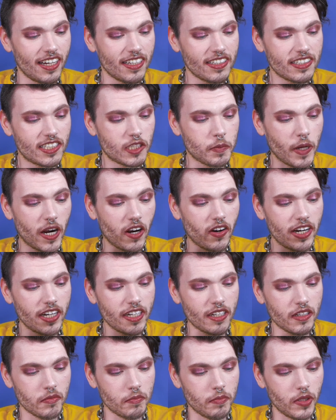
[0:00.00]

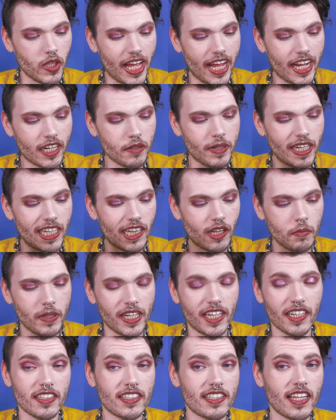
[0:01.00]
Sparing black metal
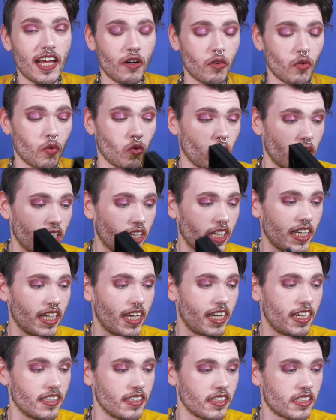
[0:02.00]
because that really
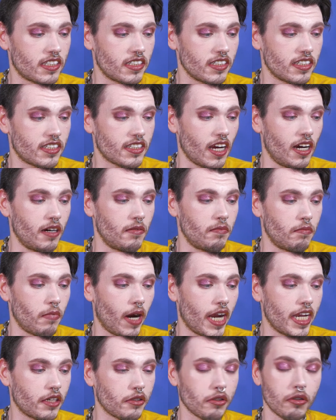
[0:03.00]
is just a
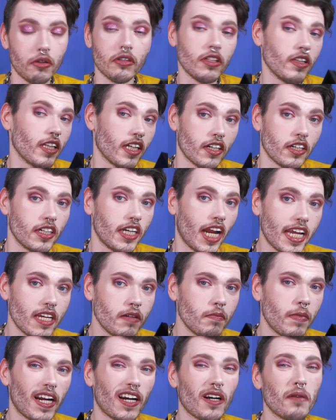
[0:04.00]
micro glitter
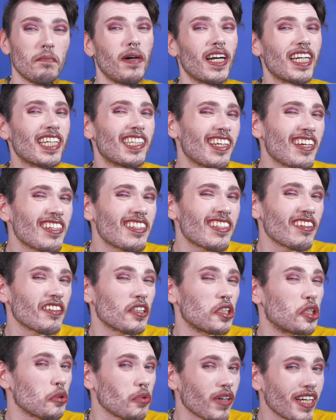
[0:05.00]
nightmare, but it does
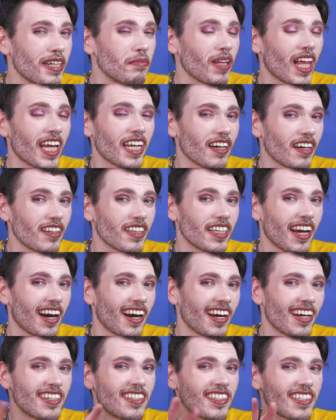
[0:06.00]
look dreamlike on the
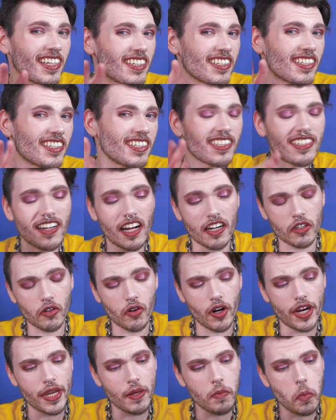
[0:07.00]
eyes. It's just not
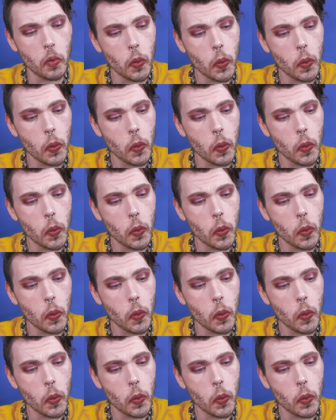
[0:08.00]
great.